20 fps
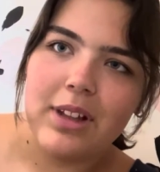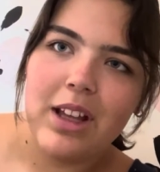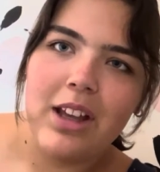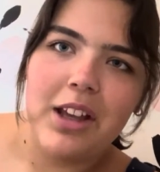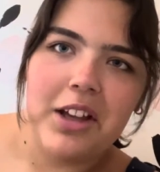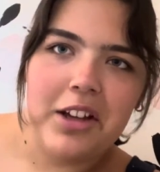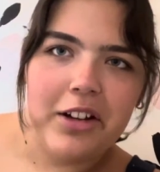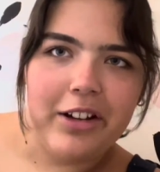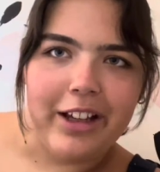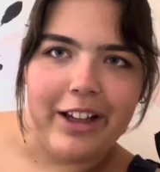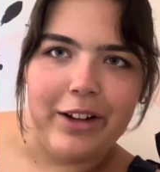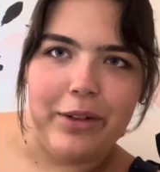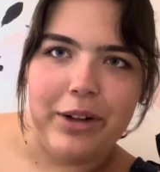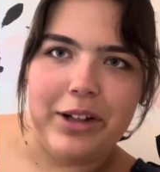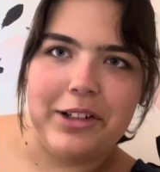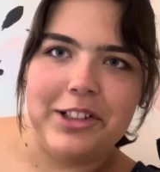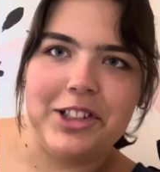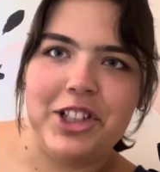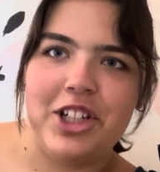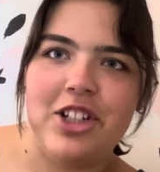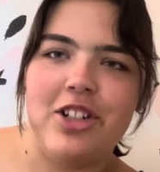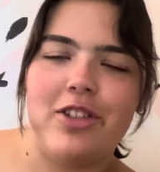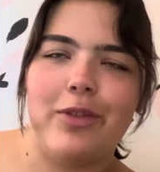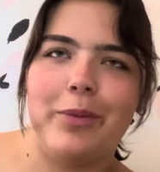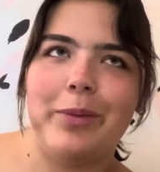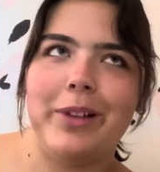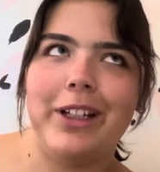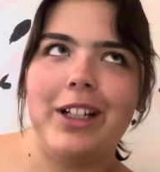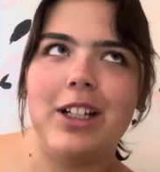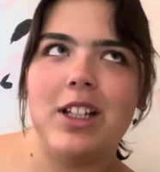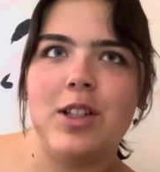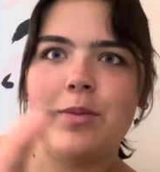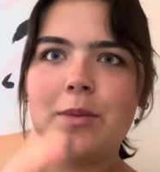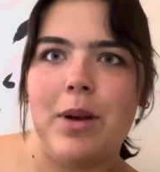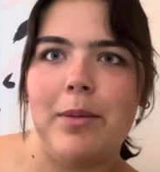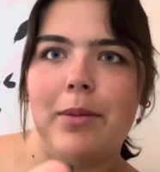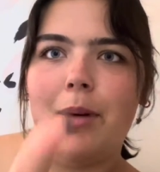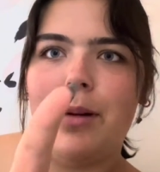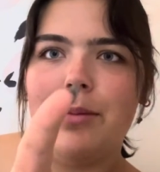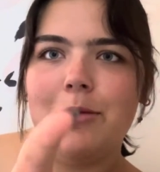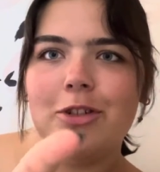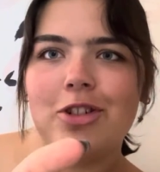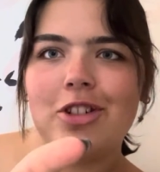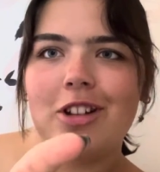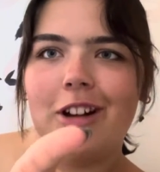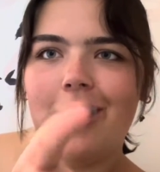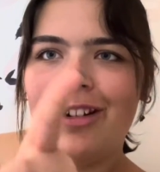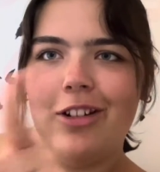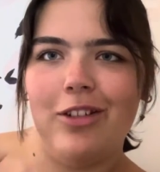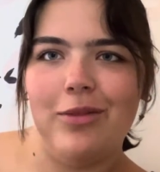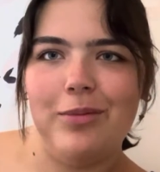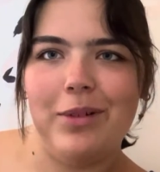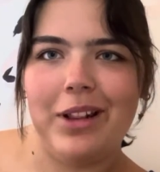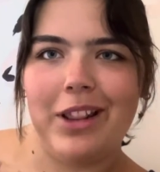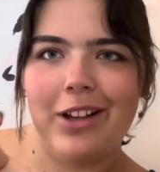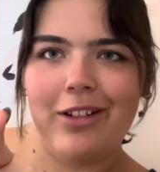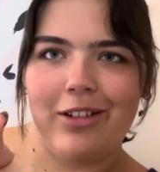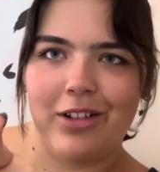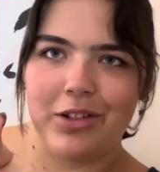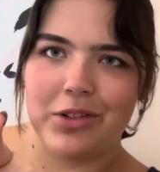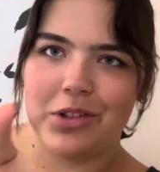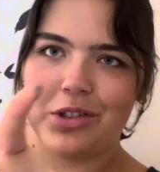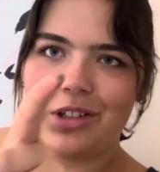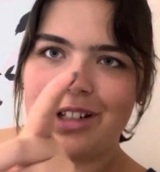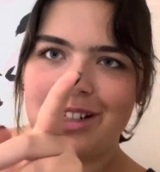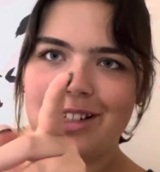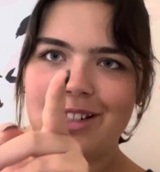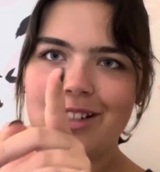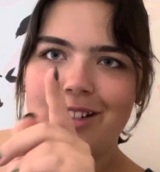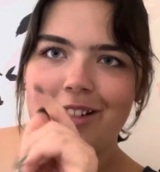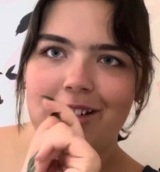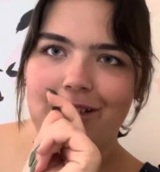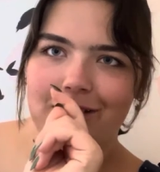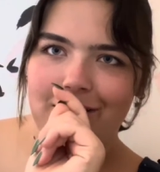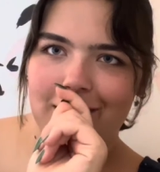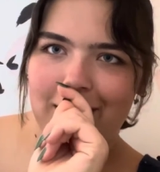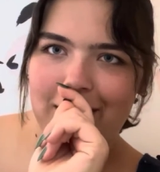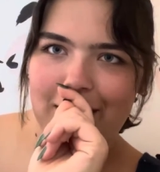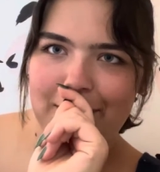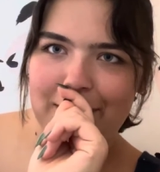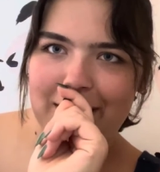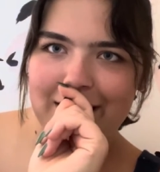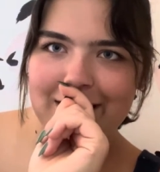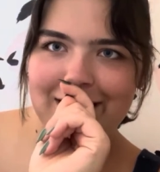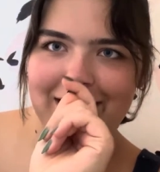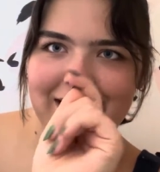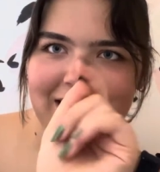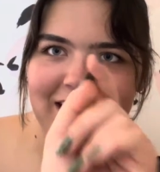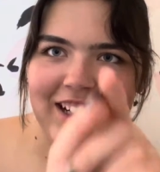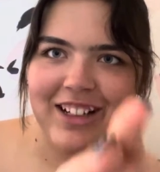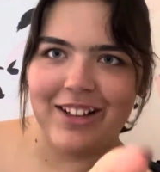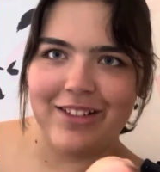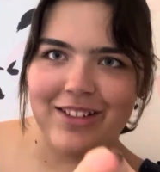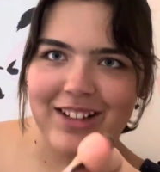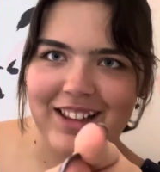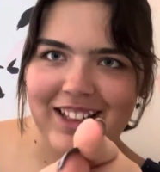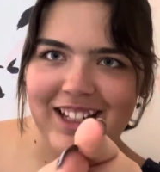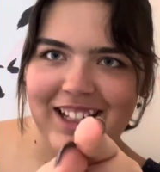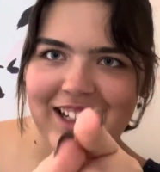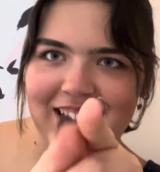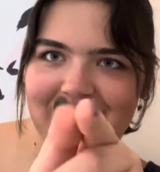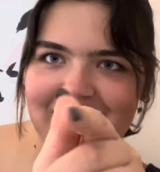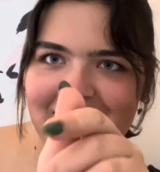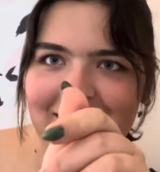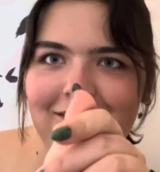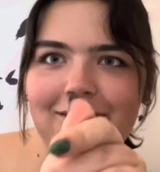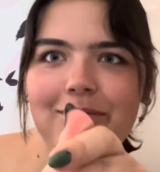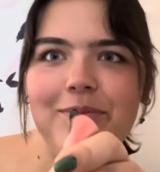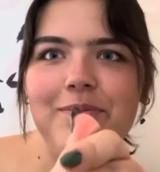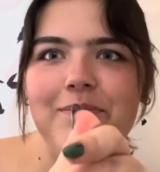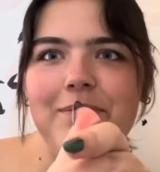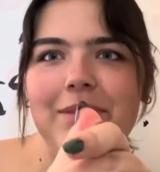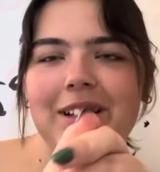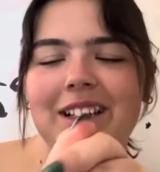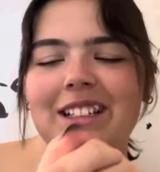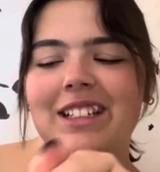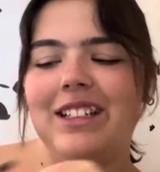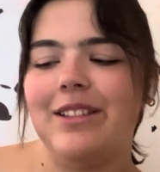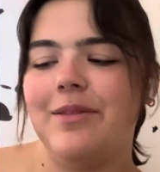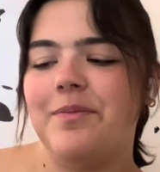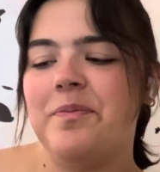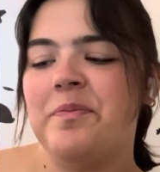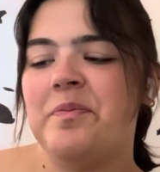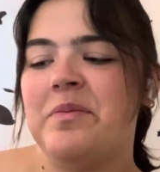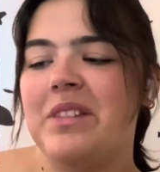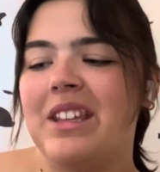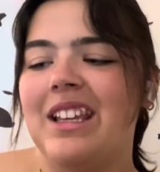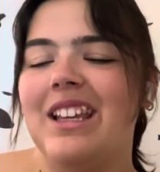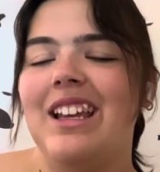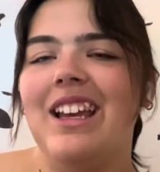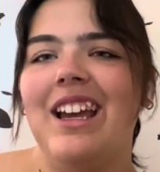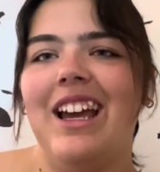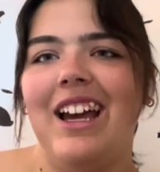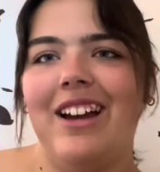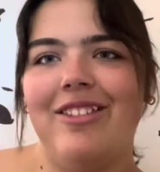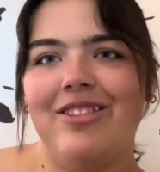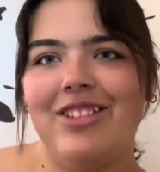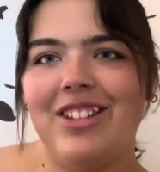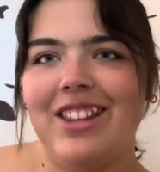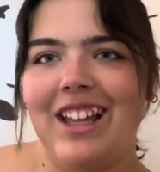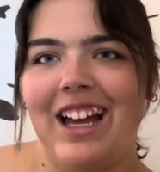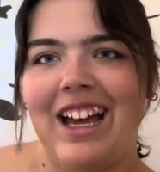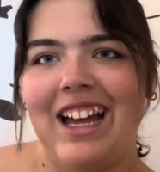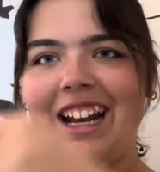Okay, quick change of plans. My mom just got home with the groceries, so I'm actually gonna go clean now, but after that,